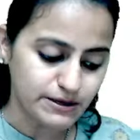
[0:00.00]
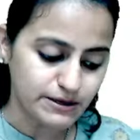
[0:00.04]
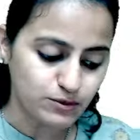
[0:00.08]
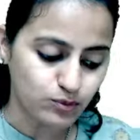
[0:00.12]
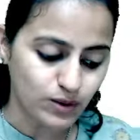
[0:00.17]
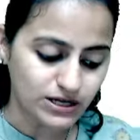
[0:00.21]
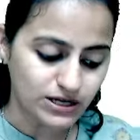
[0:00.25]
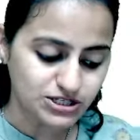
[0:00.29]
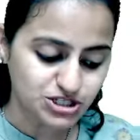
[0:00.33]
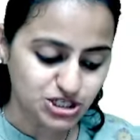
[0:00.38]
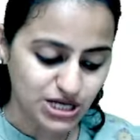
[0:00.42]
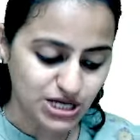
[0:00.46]

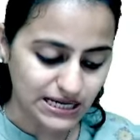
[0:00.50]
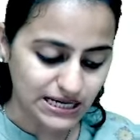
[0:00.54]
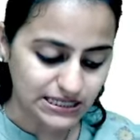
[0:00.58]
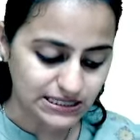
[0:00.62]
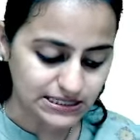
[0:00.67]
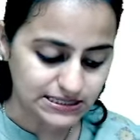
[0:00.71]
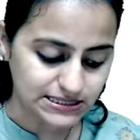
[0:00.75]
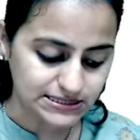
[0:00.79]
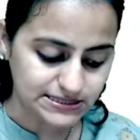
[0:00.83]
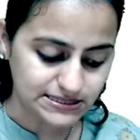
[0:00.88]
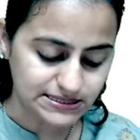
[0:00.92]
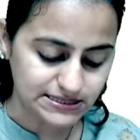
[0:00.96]
what channel
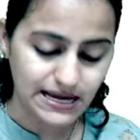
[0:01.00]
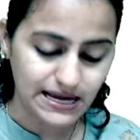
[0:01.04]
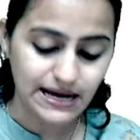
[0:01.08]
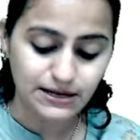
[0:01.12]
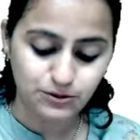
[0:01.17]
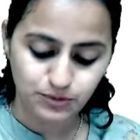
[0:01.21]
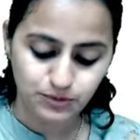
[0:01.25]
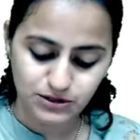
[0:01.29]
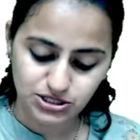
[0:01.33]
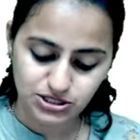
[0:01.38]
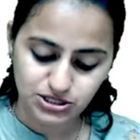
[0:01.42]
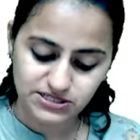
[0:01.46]
is that
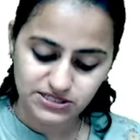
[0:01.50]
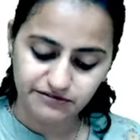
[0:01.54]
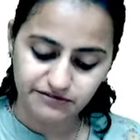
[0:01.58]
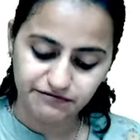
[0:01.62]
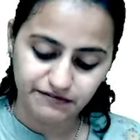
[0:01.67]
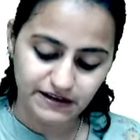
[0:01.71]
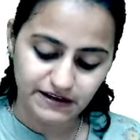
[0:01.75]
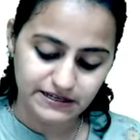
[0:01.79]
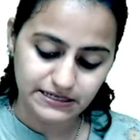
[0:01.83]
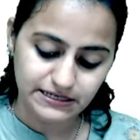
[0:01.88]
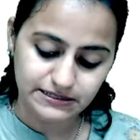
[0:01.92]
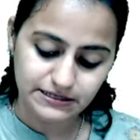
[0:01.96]
which is
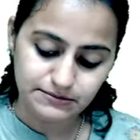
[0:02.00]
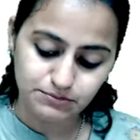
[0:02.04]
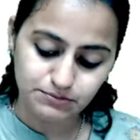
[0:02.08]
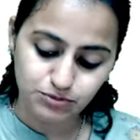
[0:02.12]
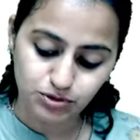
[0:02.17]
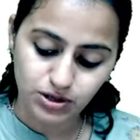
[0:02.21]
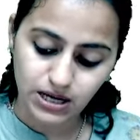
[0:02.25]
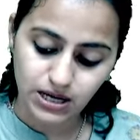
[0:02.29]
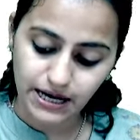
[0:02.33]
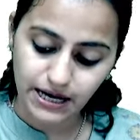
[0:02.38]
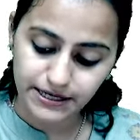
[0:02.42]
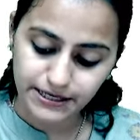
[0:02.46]
affected in
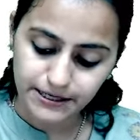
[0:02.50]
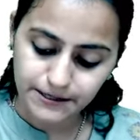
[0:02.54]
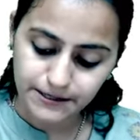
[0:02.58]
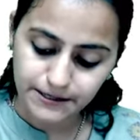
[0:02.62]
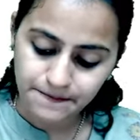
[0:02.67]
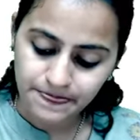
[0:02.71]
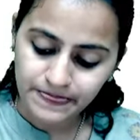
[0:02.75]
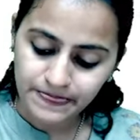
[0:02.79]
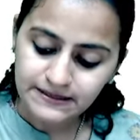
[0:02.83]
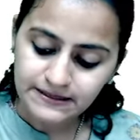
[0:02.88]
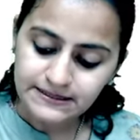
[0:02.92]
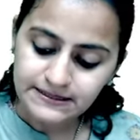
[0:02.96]
Brugada?
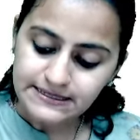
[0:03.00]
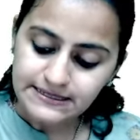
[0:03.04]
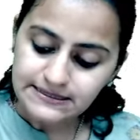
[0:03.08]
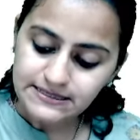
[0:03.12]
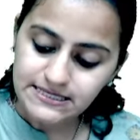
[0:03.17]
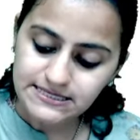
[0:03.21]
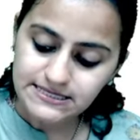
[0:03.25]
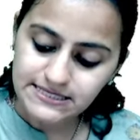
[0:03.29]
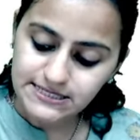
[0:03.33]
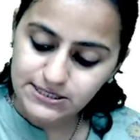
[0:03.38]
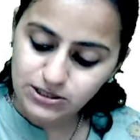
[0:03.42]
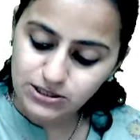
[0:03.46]
This
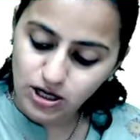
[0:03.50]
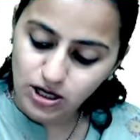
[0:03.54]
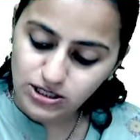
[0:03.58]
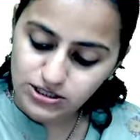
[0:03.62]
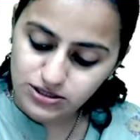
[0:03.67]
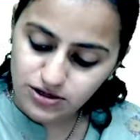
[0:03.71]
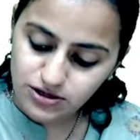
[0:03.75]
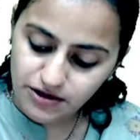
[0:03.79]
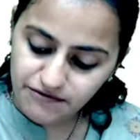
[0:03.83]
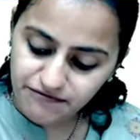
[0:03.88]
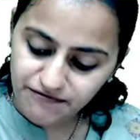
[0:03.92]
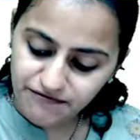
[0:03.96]
is loss
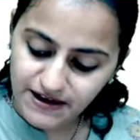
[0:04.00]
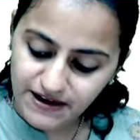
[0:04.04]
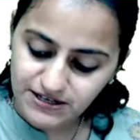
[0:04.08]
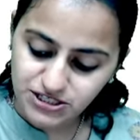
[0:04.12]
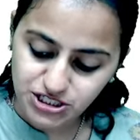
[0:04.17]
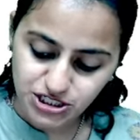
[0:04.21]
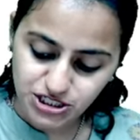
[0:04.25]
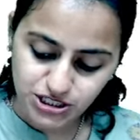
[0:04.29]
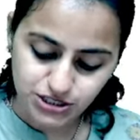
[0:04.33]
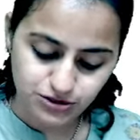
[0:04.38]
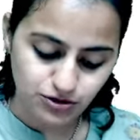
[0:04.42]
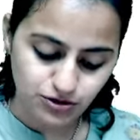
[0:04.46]
of
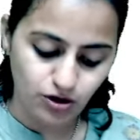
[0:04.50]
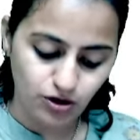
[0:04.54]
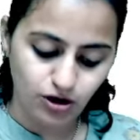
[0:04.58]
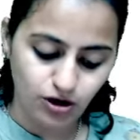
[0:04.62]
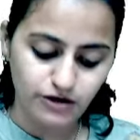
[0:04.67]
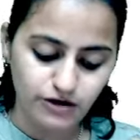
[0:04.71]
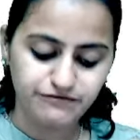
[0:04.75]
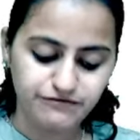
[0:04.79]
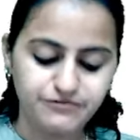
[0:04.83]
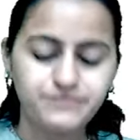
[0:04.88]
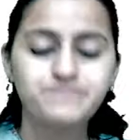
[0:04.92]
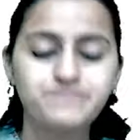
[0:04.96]
function
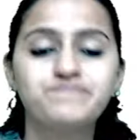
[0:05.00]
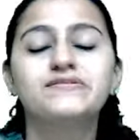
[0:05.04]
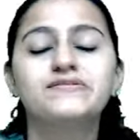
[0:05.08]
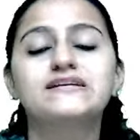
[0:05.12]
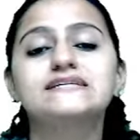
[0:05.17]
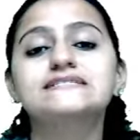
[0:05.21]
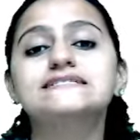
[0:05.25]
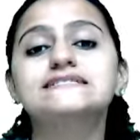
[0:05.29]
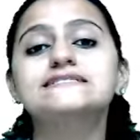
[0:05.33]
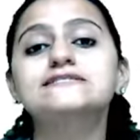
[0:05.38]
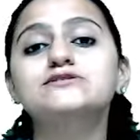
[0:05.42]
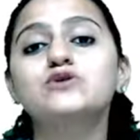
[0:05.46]
of
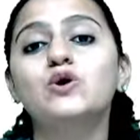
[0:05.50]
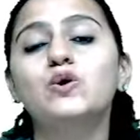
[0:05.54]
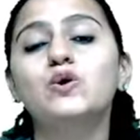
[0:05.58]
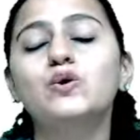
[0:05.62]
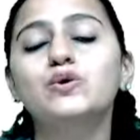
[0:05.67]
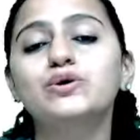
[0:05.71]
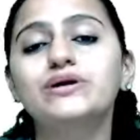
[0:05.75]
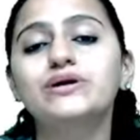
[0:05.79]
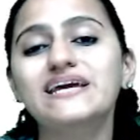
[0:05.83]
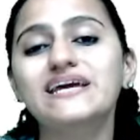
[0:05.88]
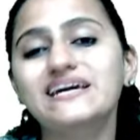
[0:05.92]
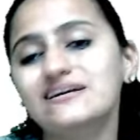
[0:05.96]

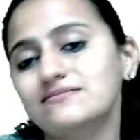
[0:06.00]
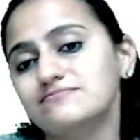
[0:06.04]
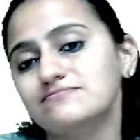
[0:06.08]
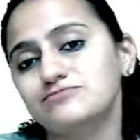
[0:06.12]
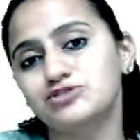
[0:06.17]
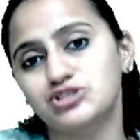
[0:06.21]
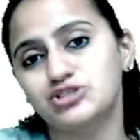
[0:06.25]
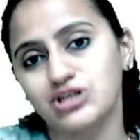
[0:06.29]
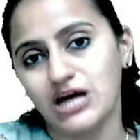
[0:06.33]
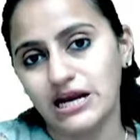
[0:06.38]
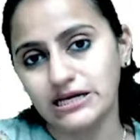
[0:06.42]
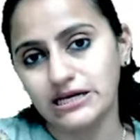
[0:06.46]
sodium
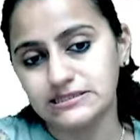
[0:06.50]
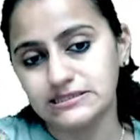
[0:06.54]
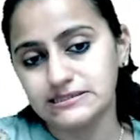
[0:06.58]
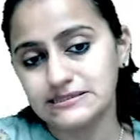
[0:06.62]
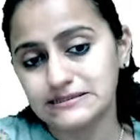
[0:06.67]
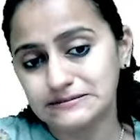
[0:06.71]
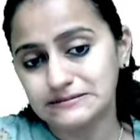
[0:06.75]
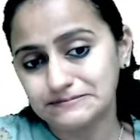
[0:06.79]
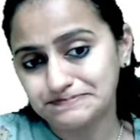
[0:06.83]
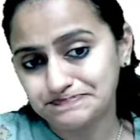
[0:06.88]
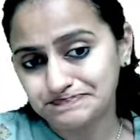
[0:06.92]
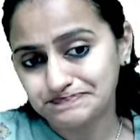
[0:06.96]
channels.
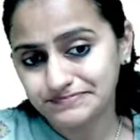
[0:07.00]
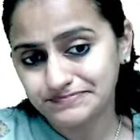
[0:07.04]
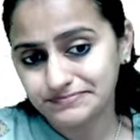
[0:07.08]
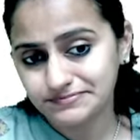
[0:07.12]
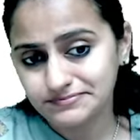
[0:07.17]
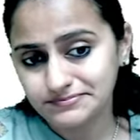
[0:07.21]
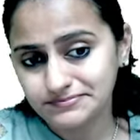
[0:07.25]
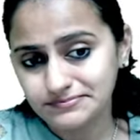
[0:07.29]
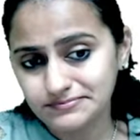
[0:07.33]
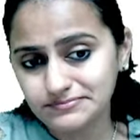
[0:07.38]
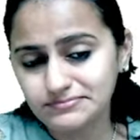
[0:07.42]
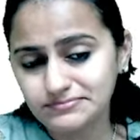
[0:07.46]

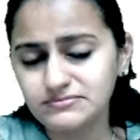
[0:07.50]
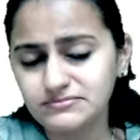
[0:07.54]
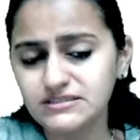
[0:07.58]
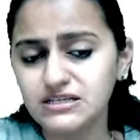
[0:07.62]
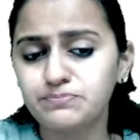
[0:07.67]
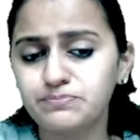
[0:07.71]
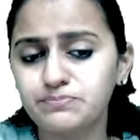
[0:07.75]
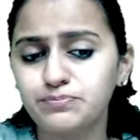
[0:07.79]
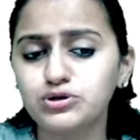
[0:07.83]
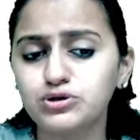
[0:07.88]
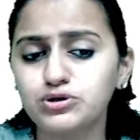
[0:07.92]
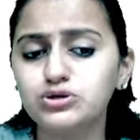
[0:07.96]

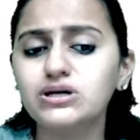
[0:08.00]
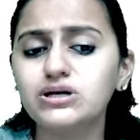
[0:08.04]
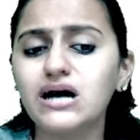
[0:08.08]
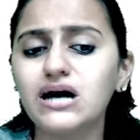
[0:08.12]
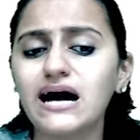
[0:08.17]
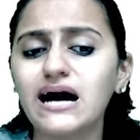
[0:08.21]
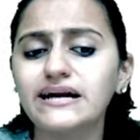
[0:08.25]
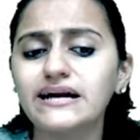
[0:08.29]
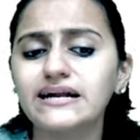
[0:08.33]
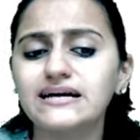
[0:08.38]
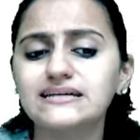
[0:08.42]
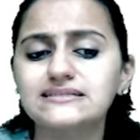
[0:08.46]

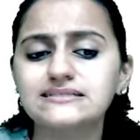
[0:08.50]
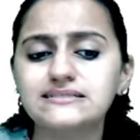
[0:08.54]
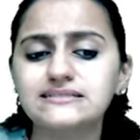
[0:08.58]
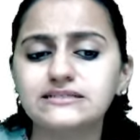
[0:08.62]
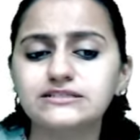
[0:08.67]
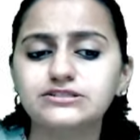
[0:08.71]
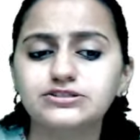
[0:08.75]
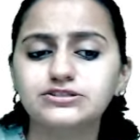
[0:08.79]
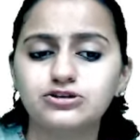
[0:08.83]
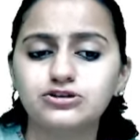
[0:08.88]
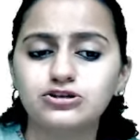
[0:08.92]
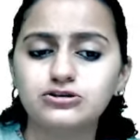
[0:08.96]
Brugada
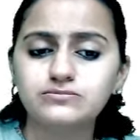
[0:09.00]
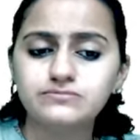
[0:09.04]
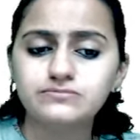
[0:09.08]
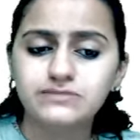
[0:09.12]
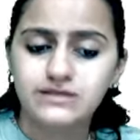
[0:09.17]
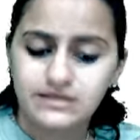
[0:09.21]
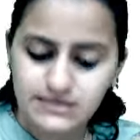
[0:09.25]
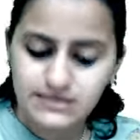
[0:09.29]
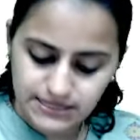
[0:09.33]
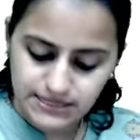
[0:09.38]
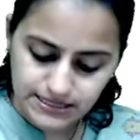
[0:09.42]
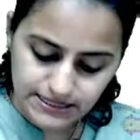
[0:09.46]
syndrome
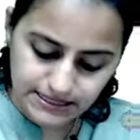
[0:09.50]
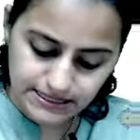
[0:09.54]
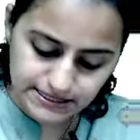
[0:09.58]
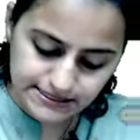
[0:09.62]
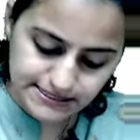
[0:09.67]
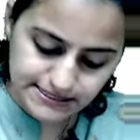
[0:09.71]
is